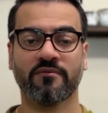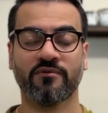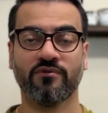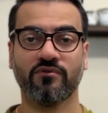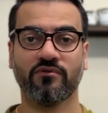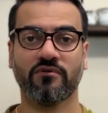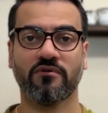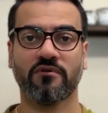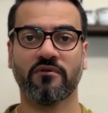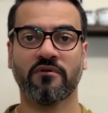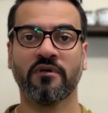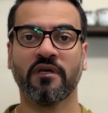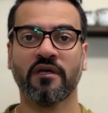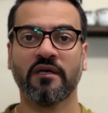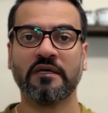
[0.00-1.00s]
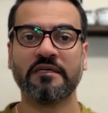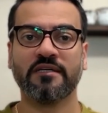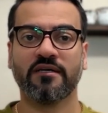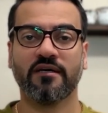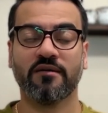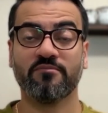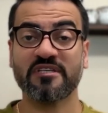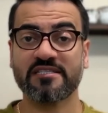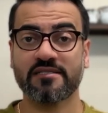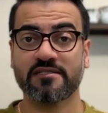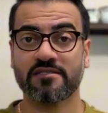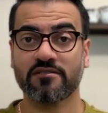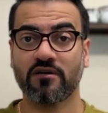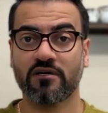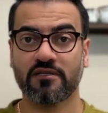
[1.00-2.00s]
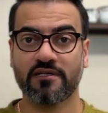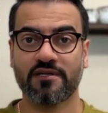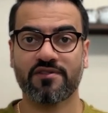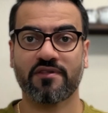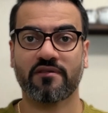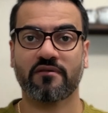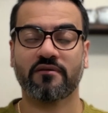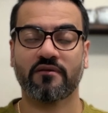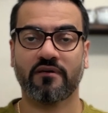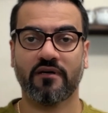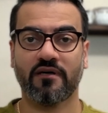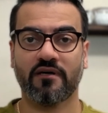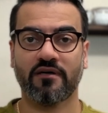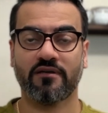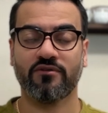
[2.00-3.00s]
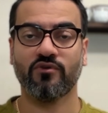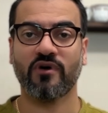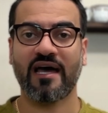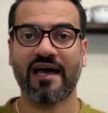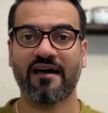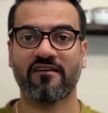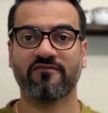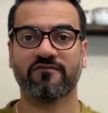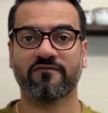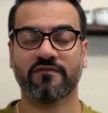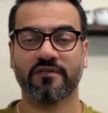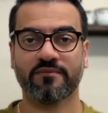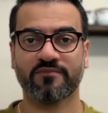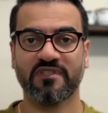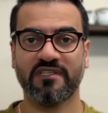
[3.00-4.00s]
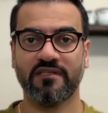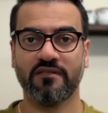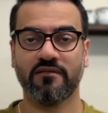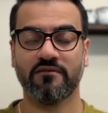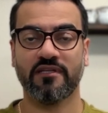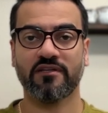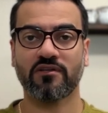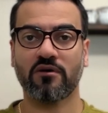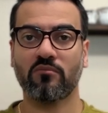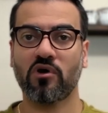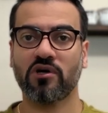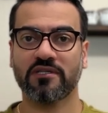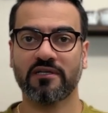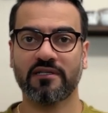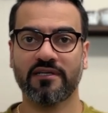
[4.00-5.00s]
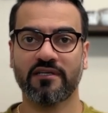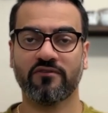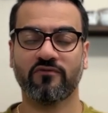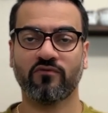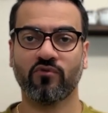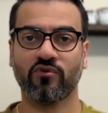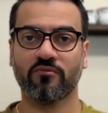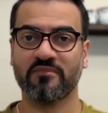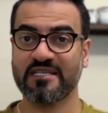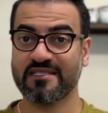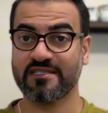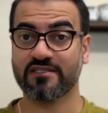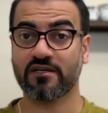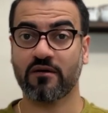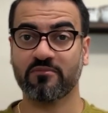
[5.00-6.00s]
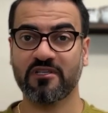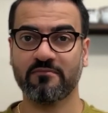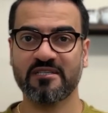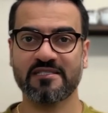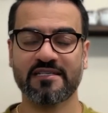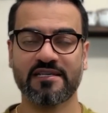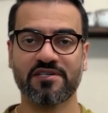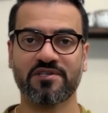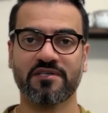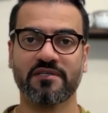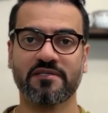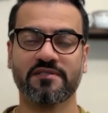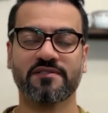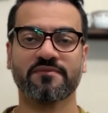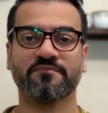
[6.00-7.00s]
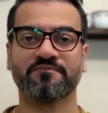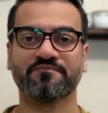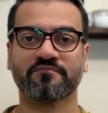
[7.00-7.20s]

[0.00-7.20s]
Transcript: your business knowledge, you have the data modeling for business optimizations.